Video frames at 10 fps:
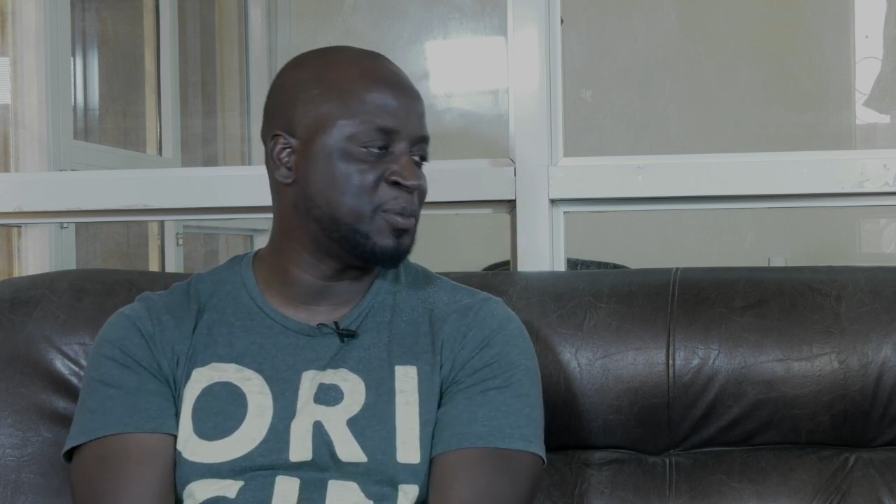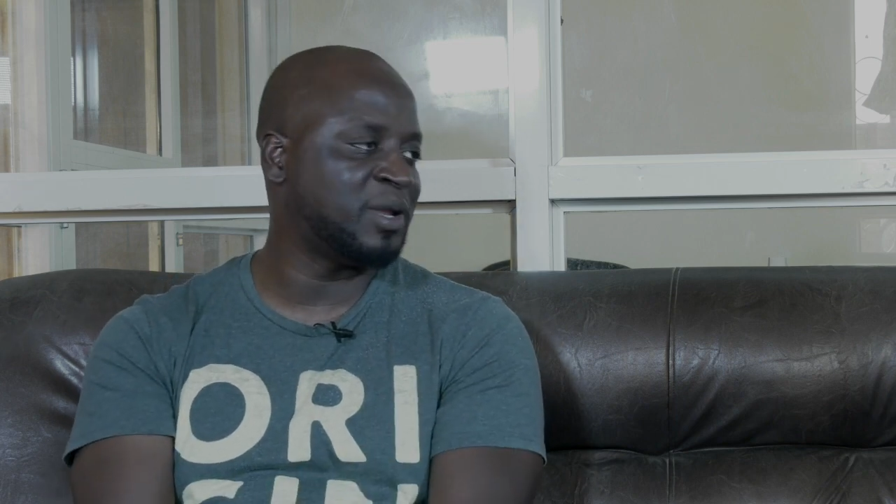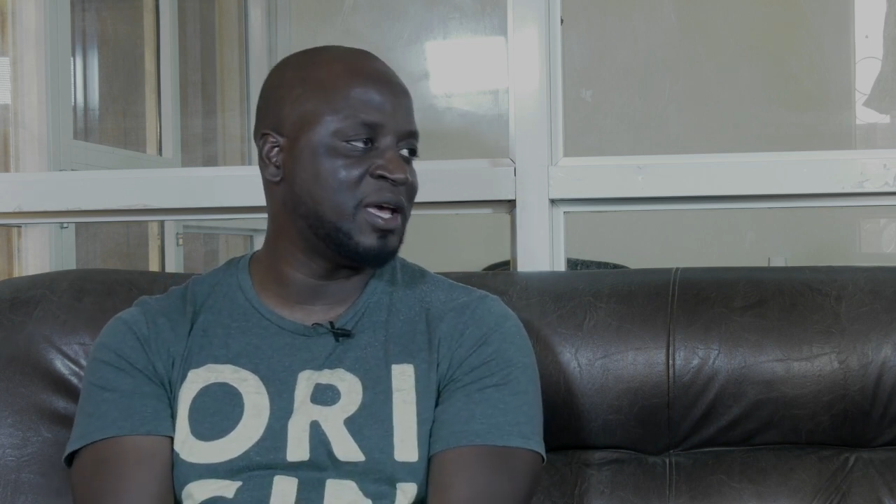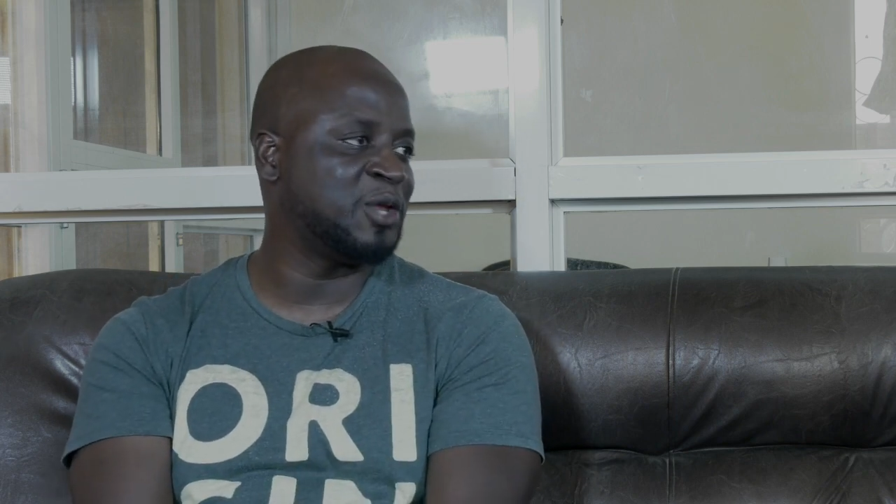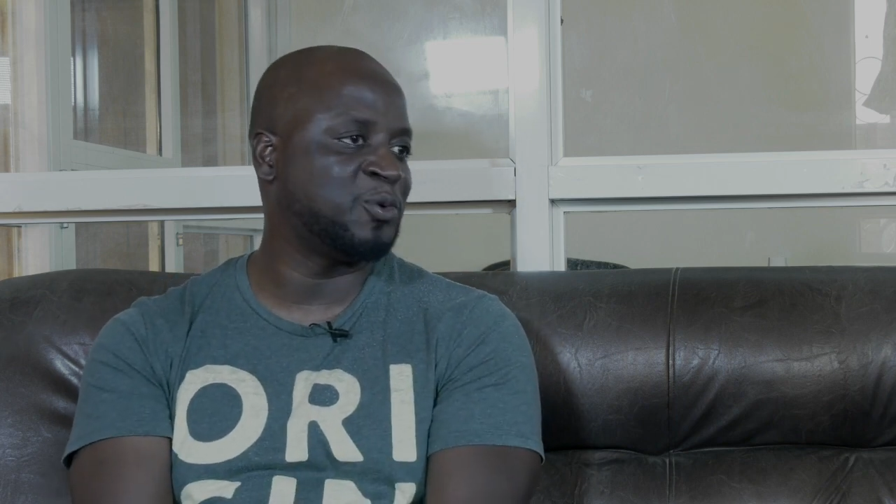the
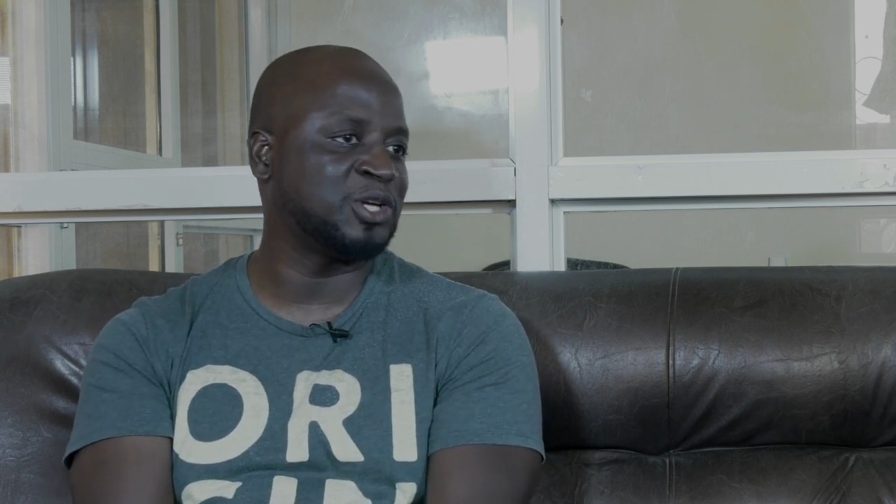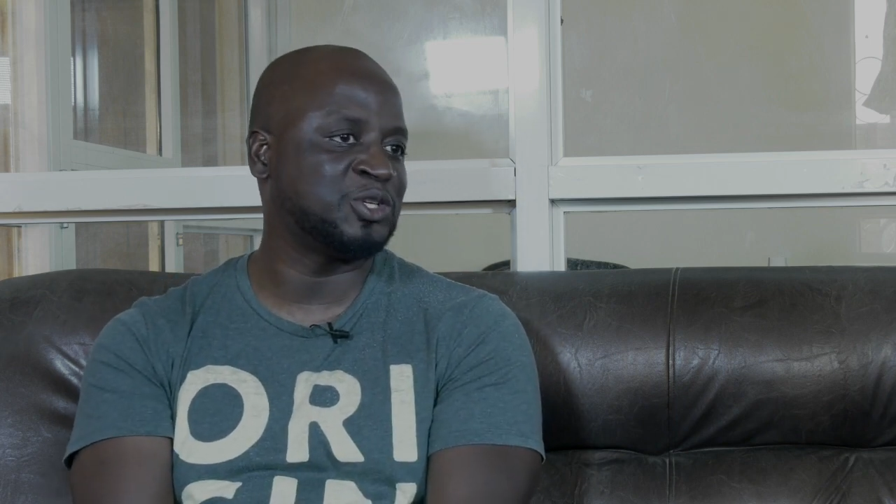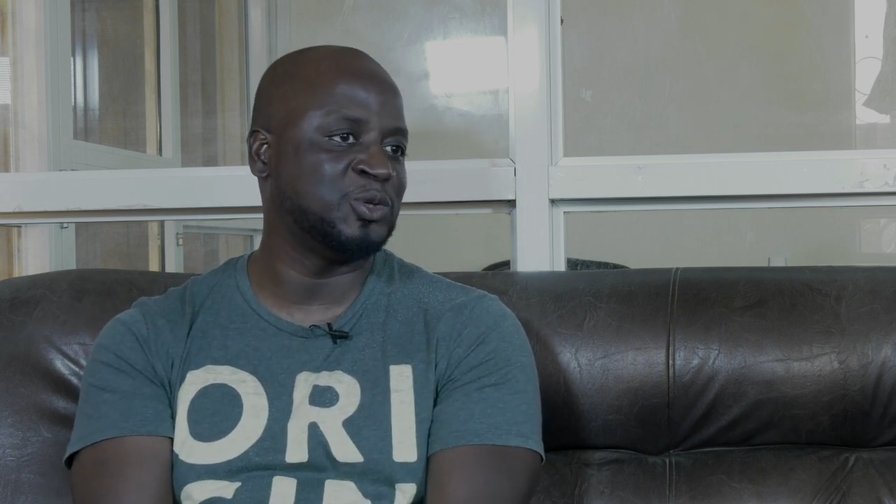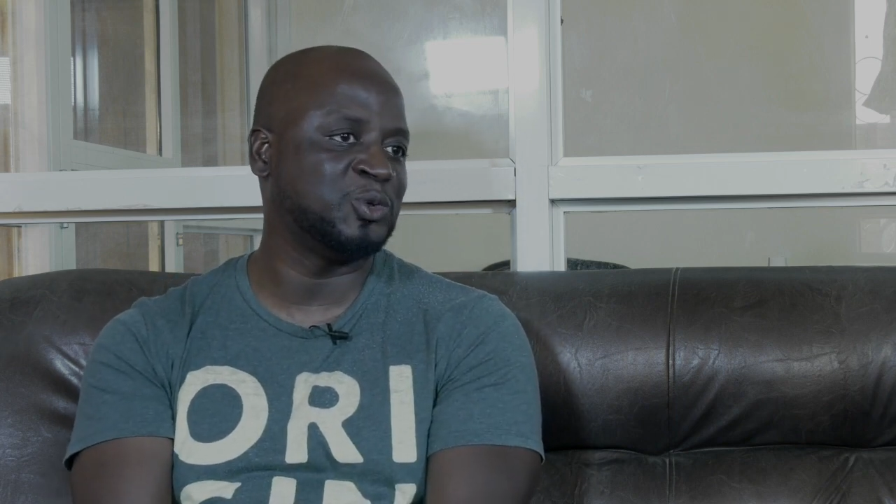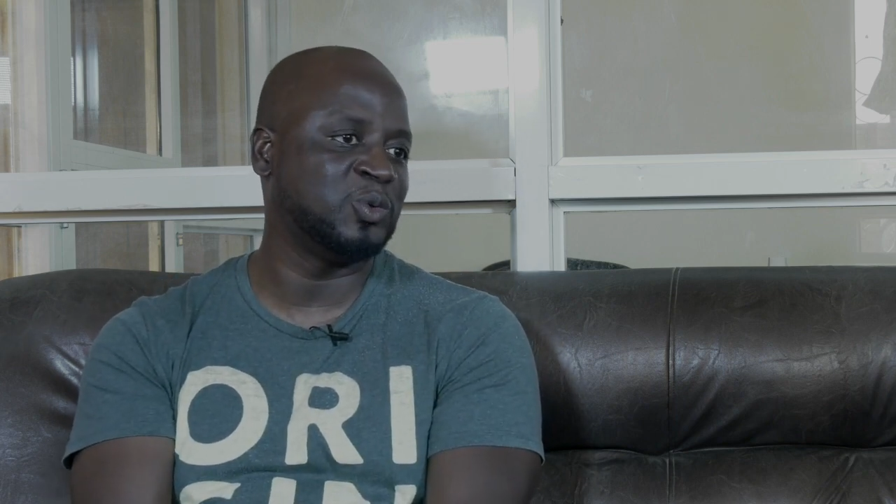player in
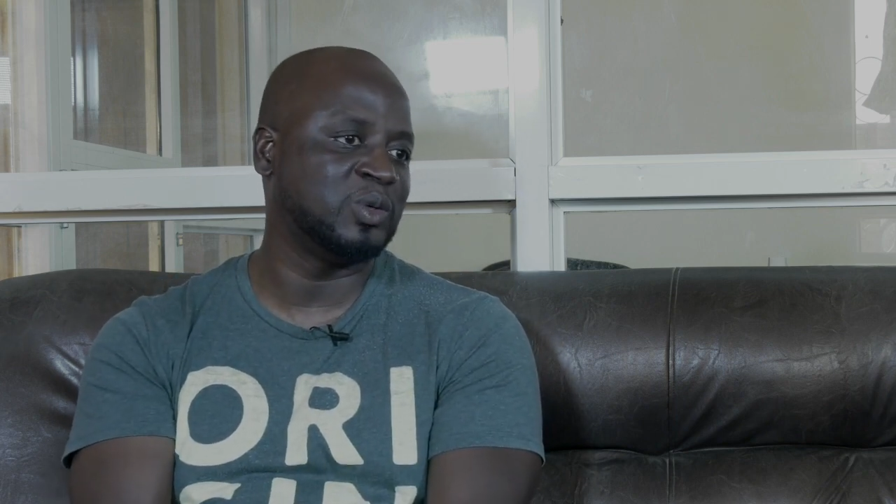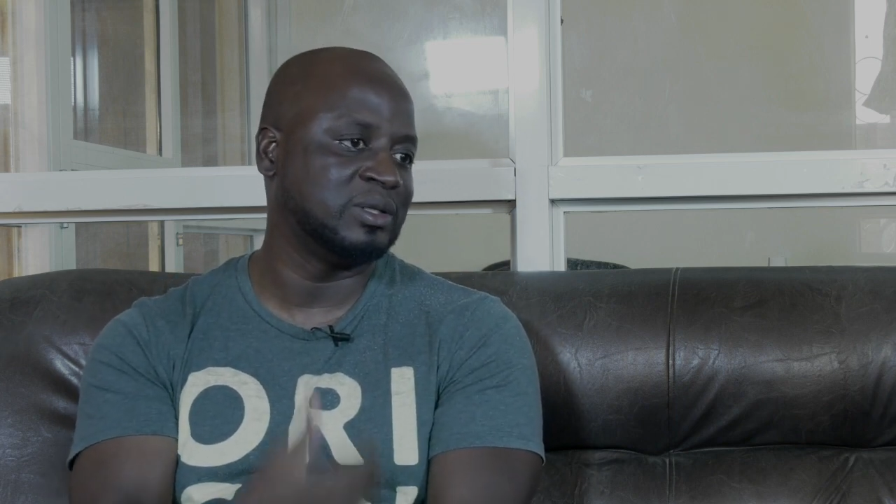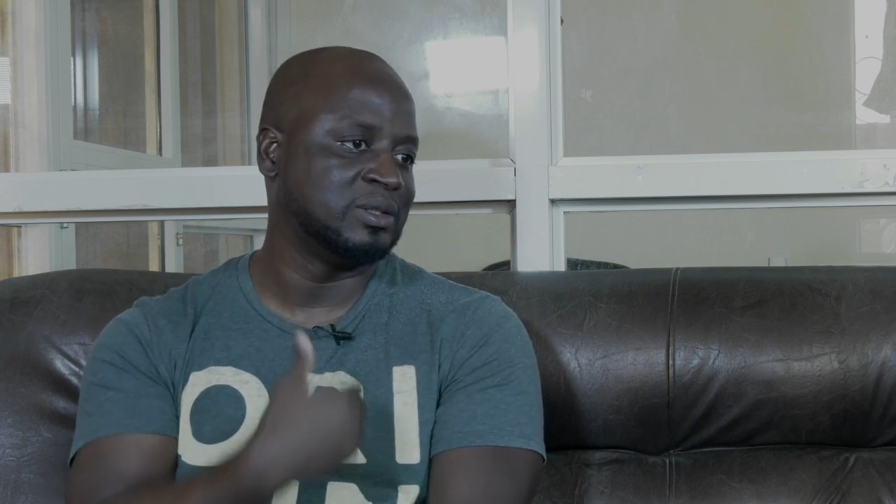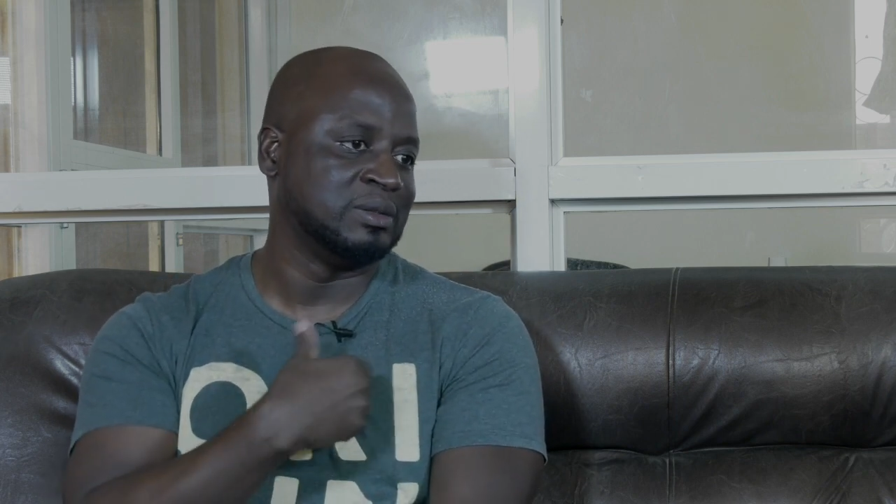question who